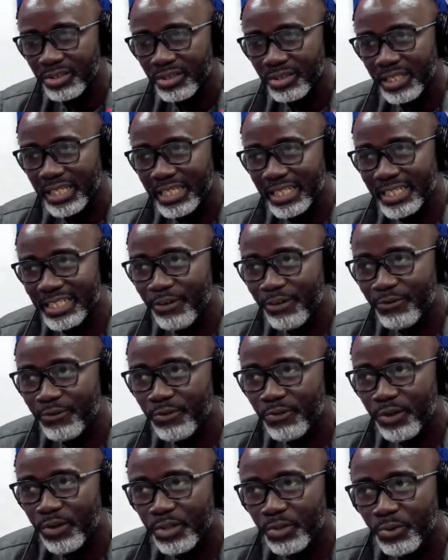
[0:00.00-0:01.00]
and
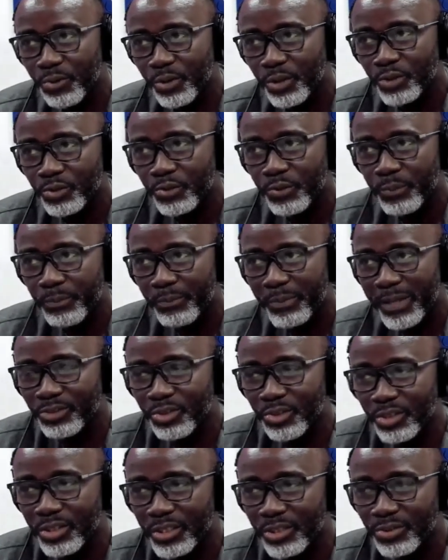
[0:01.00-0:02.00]
therefore he wants to pass
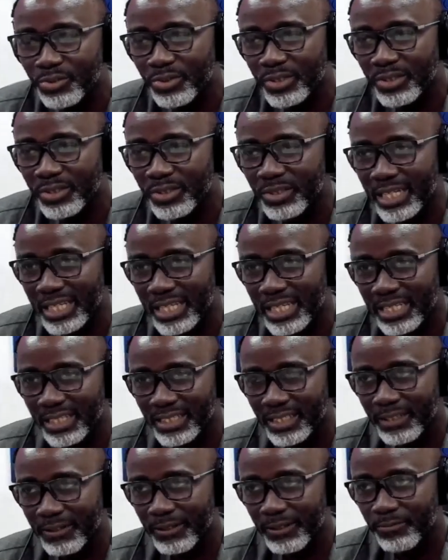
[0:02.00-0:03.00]
knowledge to the learners,
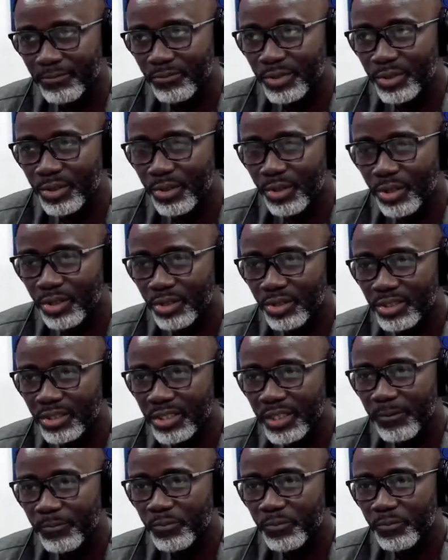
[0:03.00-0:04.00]
because
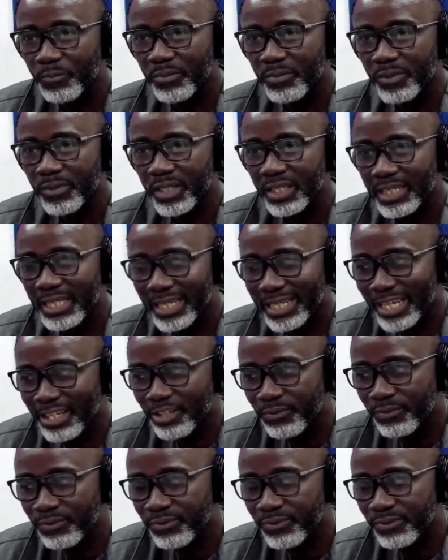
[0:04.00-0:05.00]
the kind
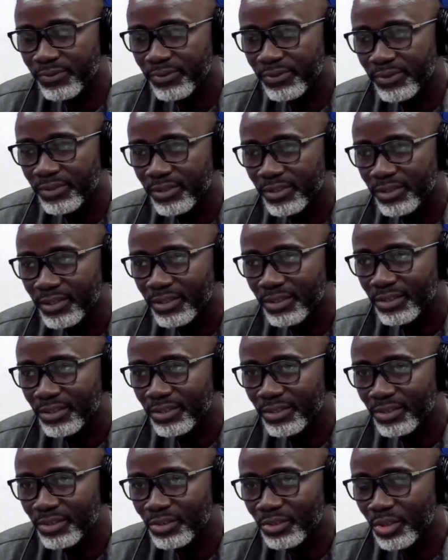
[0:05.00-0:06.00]
of
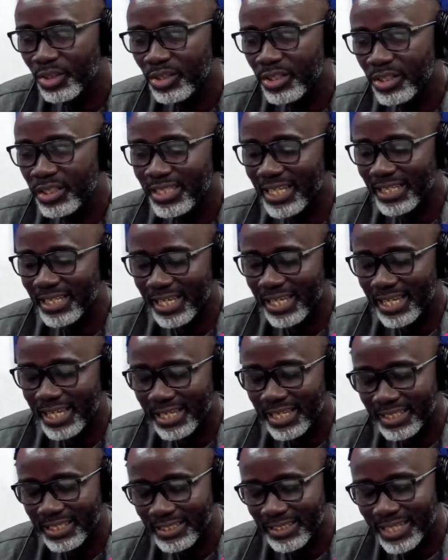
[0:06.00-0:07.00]
knowledge
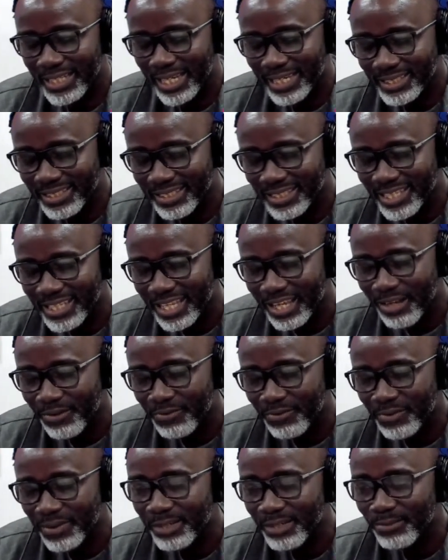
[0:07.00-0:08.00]
that is there for
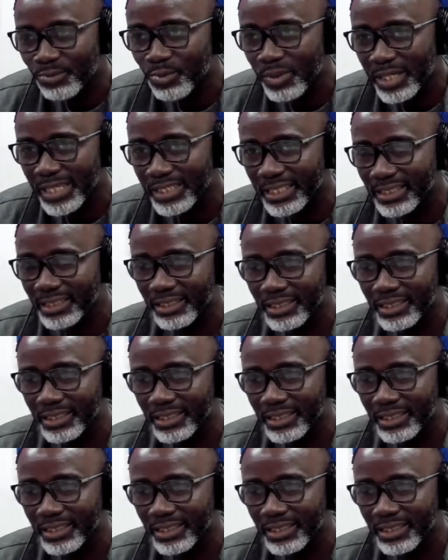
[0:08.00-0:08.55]
them to learn